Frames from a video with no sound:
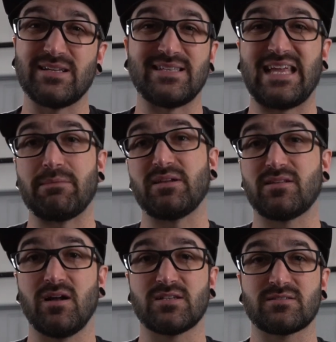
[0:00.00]
is he can't be
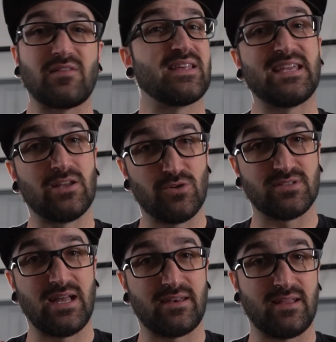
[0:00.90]
touched, and I think he knows
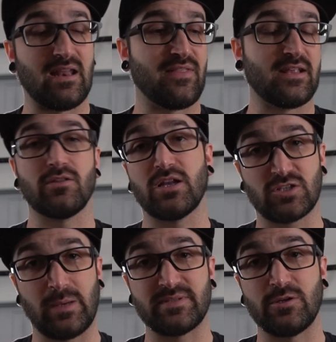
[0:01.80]
that. And I think a lot of
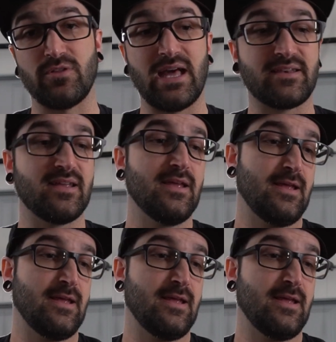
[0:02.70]
shops know that.